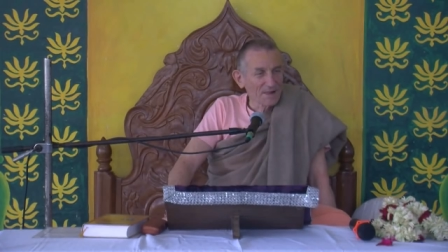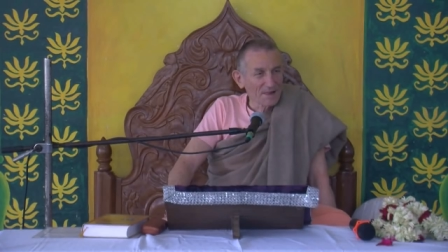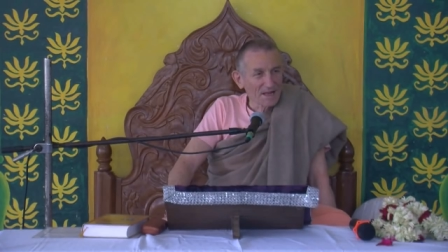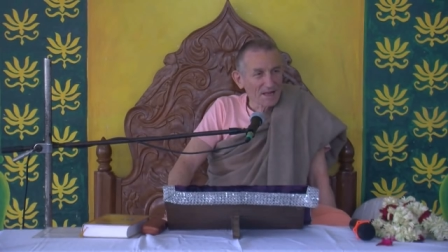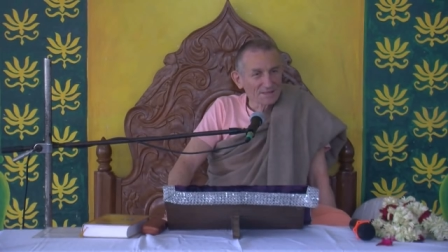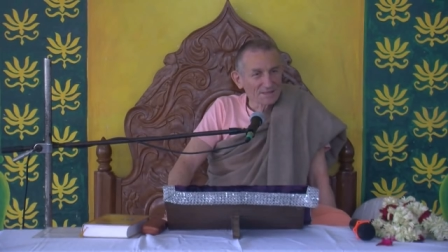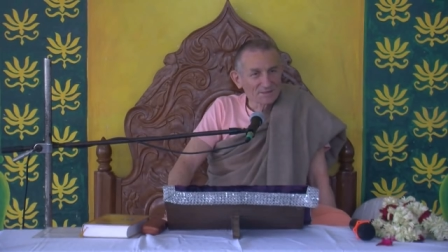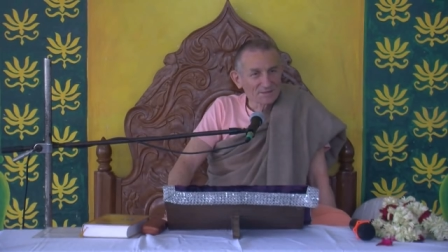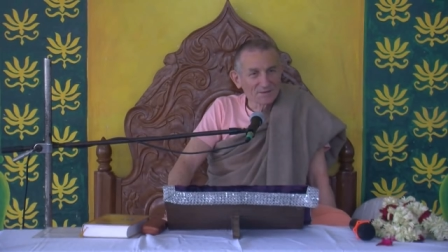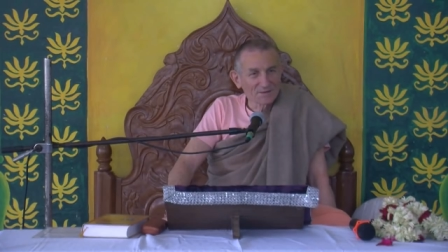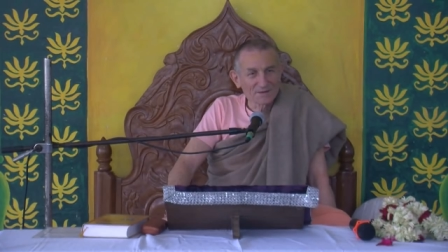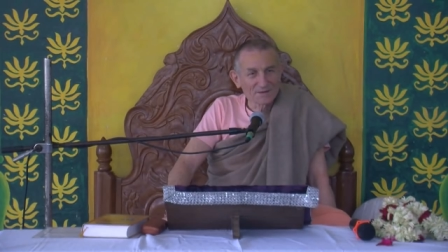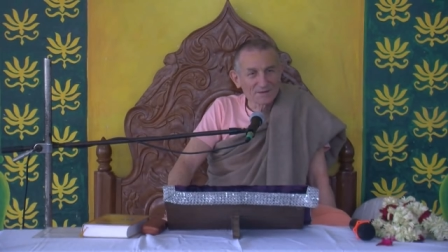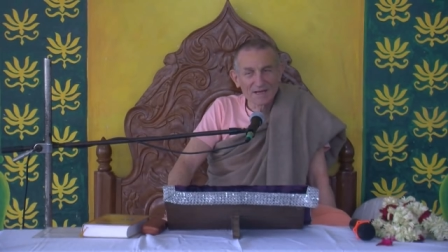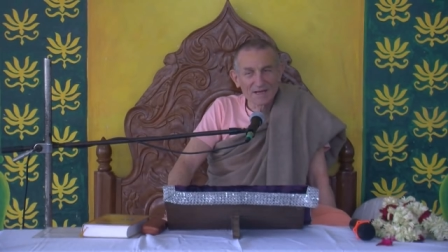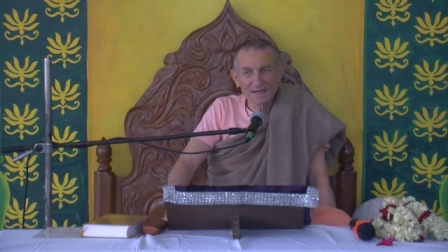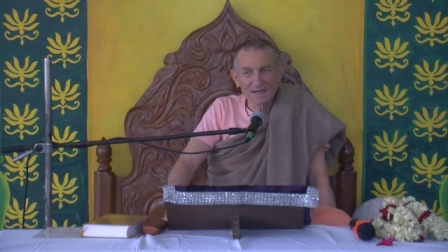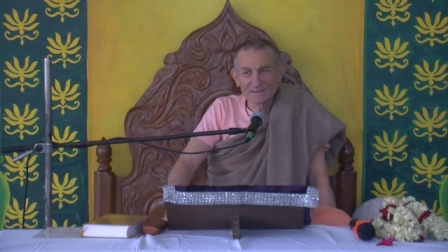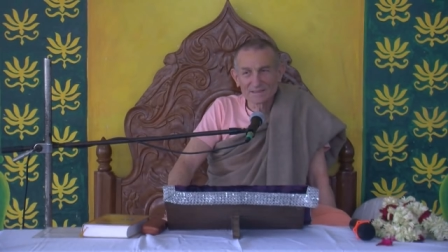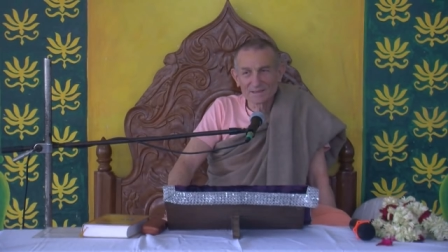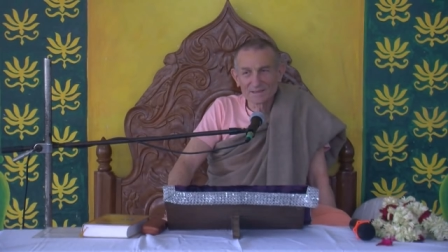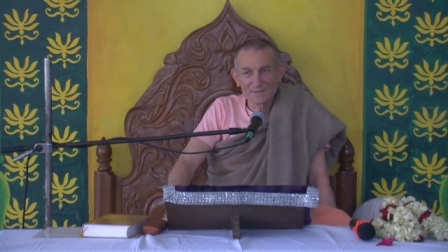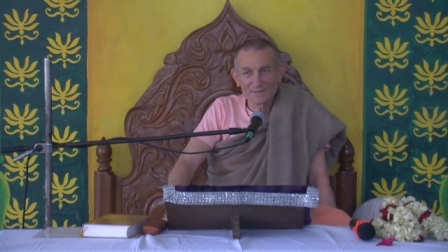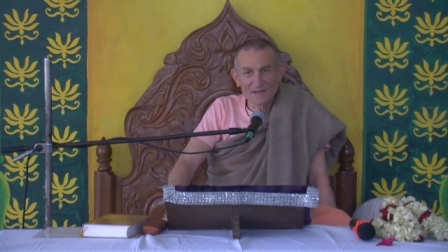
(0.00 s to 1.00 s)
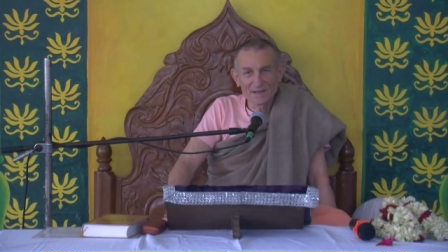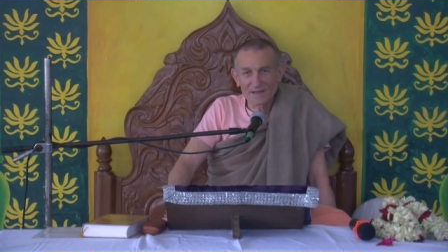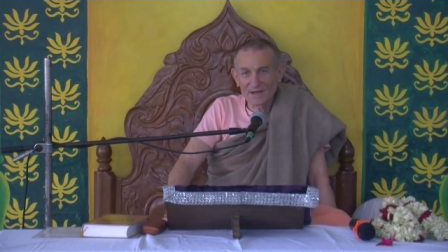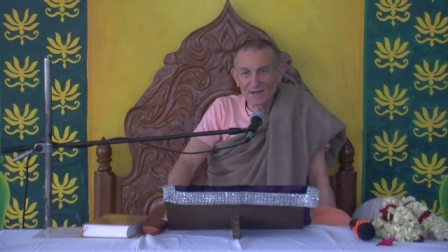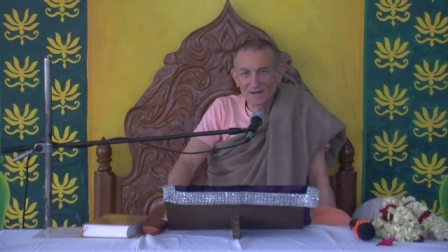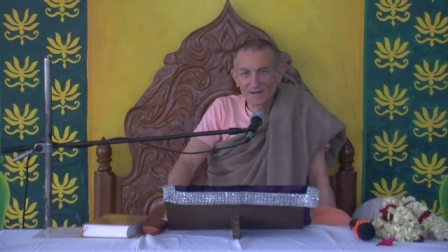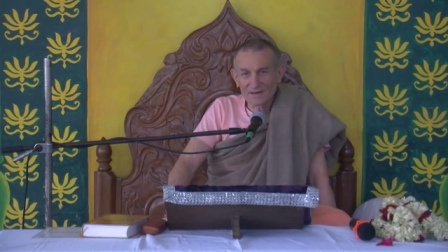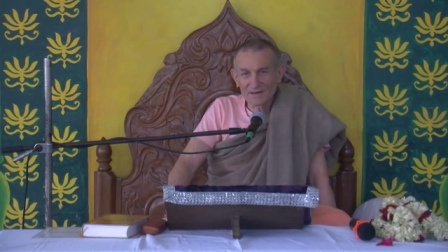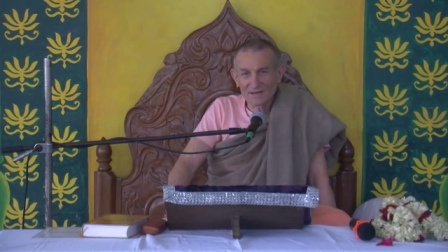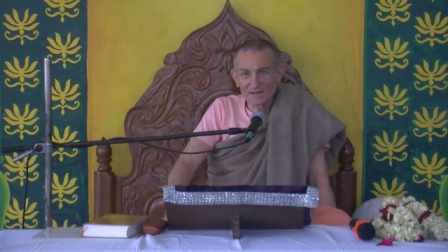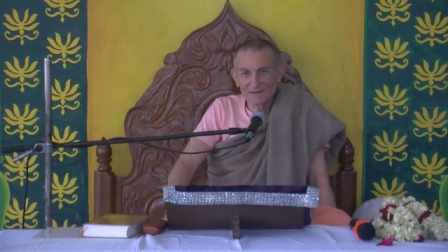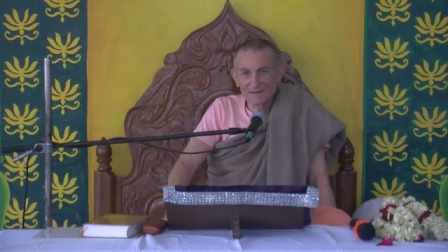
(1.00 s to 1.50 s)
That's okay. He said, but I
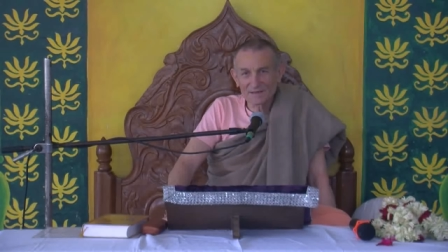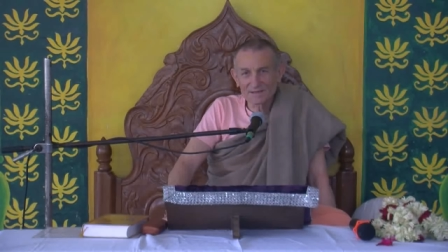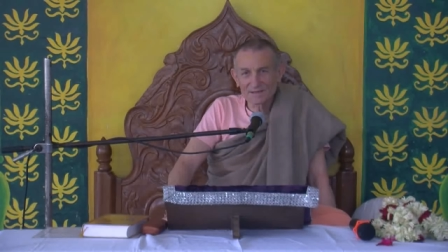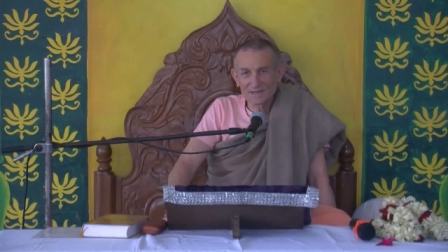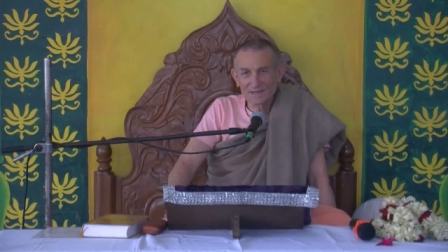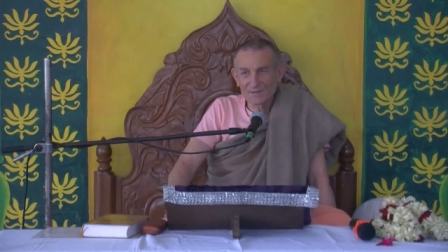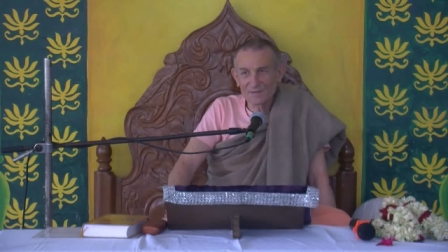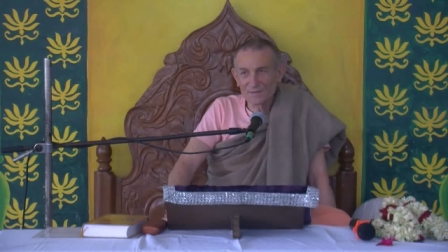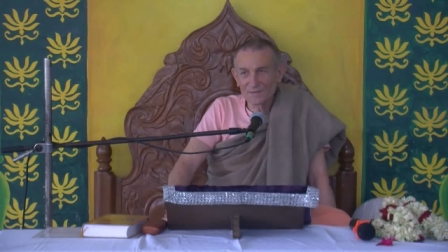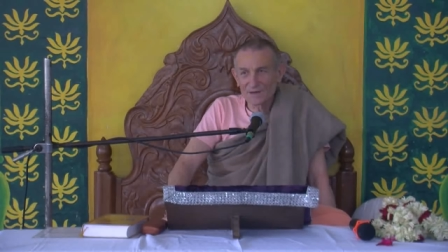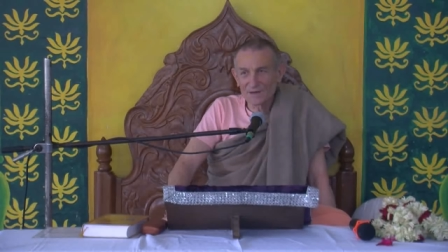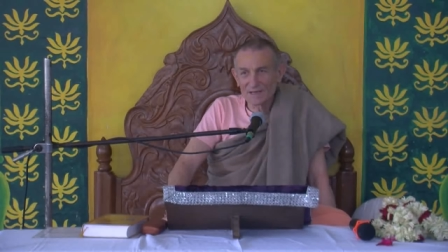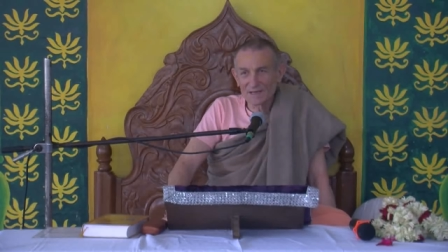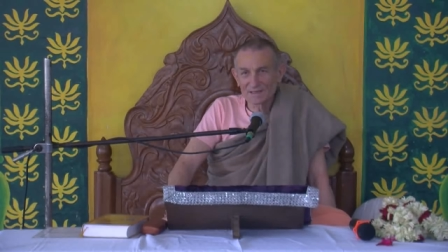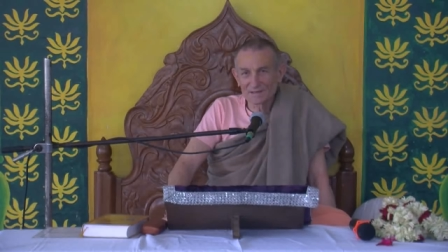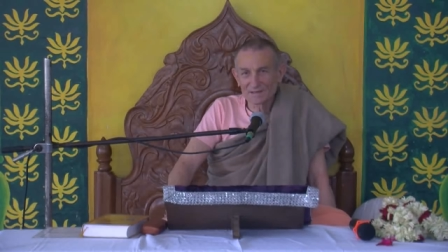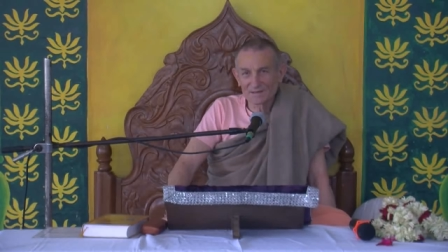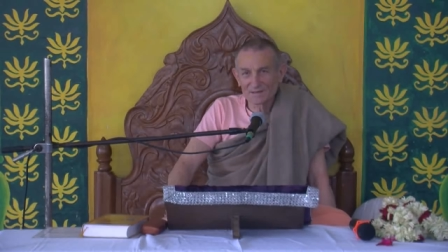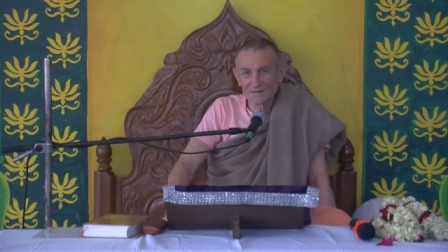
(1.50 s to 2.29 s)
can't understand why,